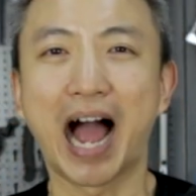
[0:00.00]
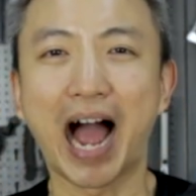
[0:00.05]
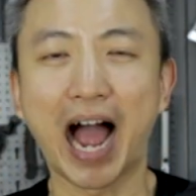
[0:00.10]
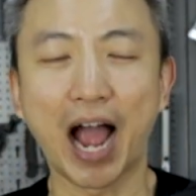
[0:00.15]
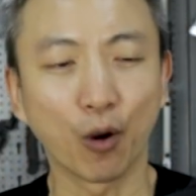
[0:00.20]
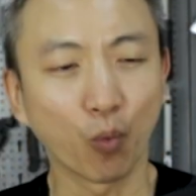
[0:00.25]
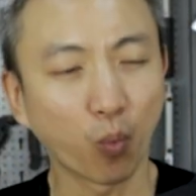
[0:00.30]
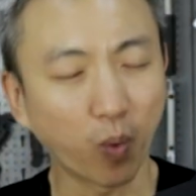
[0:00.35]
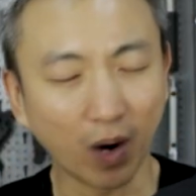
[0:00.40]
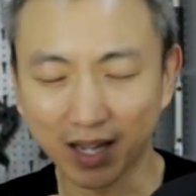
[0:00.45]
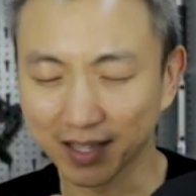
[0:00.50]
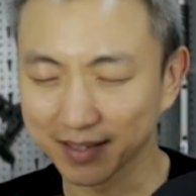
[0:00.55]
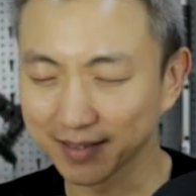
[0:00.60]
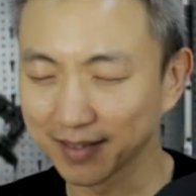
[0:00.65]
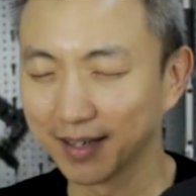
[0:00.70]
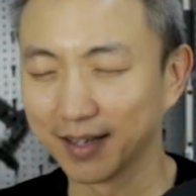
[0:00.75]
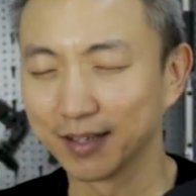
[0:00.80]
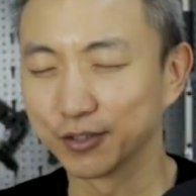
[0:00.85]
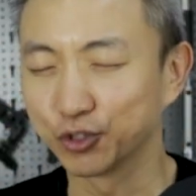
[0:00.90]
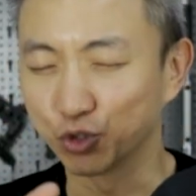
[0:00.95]
I want
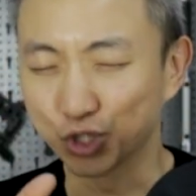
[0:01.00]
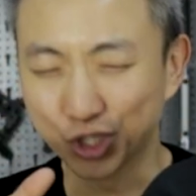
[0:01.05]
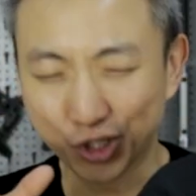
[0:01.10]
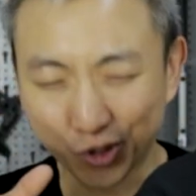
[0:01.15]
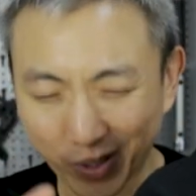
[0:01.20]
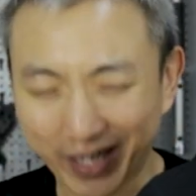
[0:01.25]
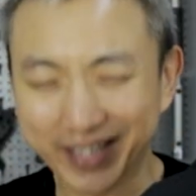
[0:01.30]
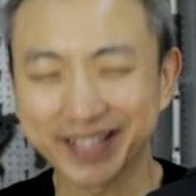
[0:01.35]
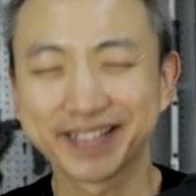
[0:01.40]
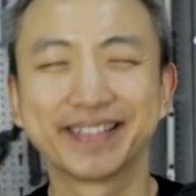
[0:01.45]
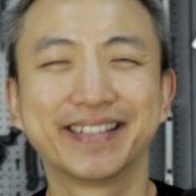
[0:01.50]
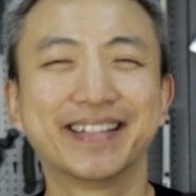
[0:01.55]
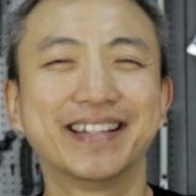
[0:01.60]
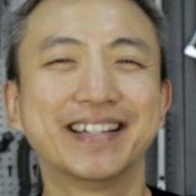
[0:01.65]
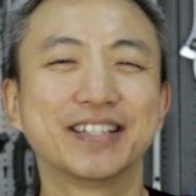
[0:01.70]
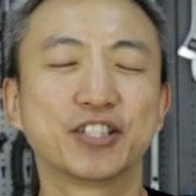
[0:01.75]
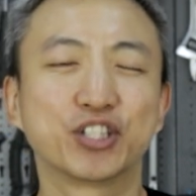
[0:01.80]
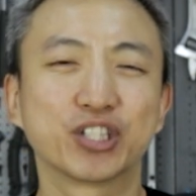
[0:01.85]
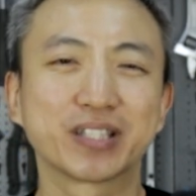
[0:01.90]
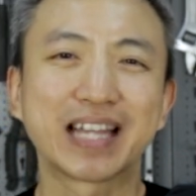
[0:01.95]
to stress
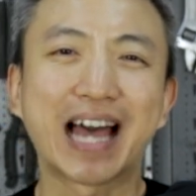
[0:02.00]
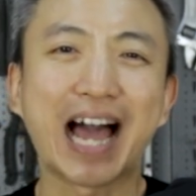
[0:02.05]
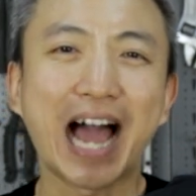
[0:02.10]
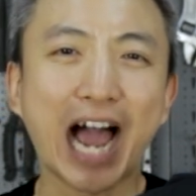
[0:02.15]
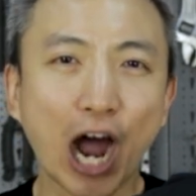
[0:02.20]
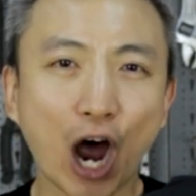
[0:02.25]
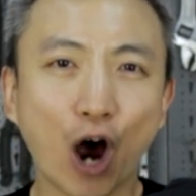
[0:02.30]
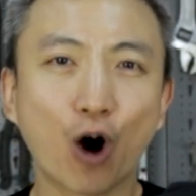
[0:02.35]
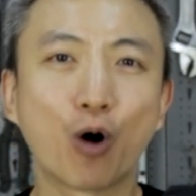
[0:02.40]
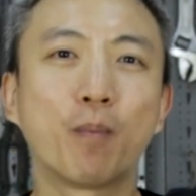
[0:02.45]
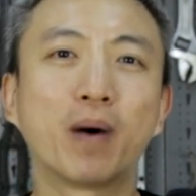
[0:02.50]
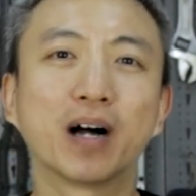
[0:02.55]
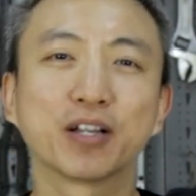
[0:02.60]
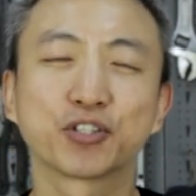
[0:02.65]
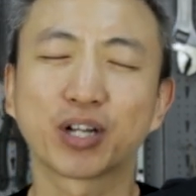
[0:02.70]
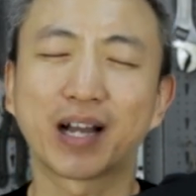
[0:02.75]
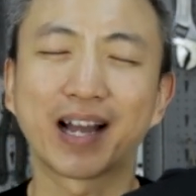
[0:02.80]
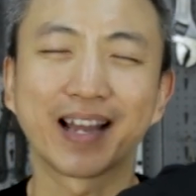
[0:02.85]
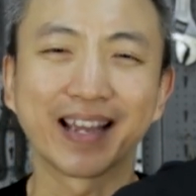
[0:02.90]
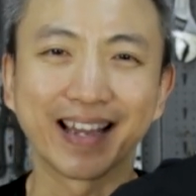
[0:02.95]
just how
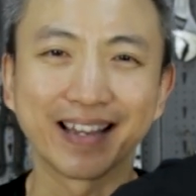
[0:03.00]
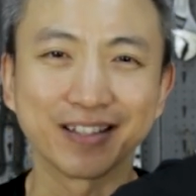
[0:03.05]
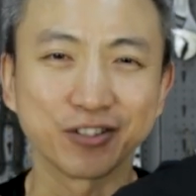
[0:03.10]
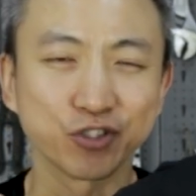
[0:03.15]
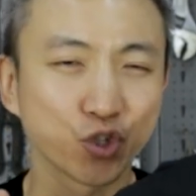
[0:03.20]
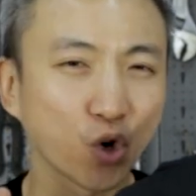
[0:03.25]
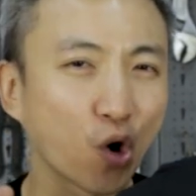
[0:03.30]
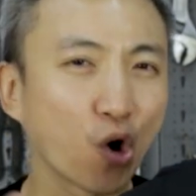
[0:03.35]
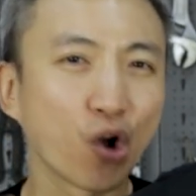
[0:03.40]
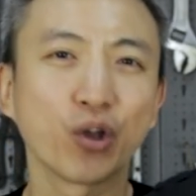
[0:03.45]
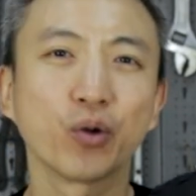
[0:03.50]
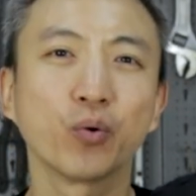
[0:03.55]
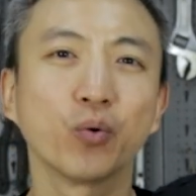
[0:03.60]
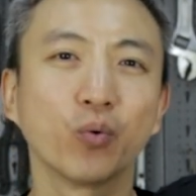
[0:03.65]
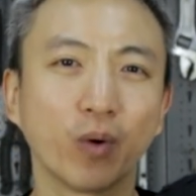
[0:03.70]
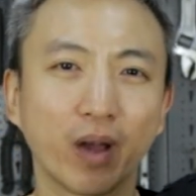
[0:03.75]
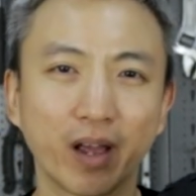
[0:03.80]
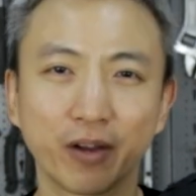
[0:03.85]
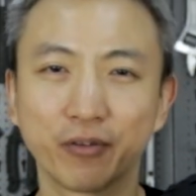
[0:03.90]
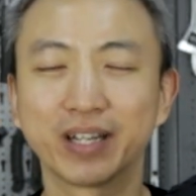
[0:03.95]
much I enjoy
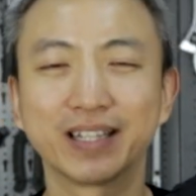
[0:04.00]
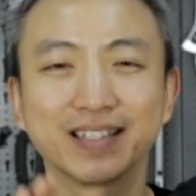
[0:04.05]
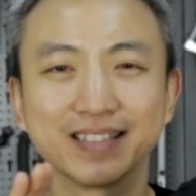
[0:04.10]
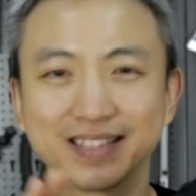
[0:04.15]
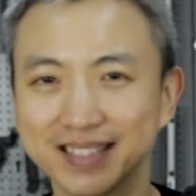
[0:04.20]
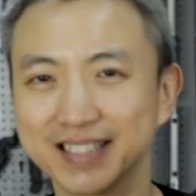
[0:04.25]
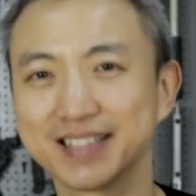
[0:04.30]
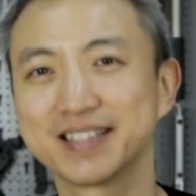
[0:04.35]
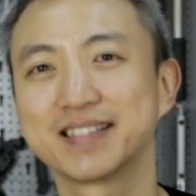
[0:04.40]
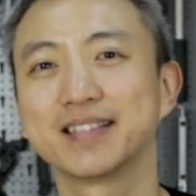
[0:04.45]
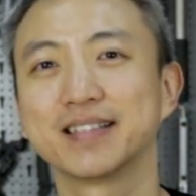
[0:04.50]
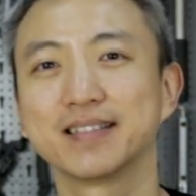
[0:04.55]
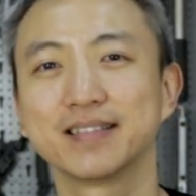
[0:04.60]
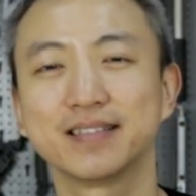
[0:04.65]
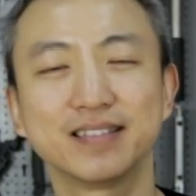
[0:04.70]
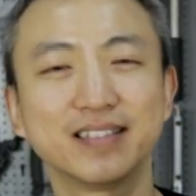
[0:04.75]
wearing this.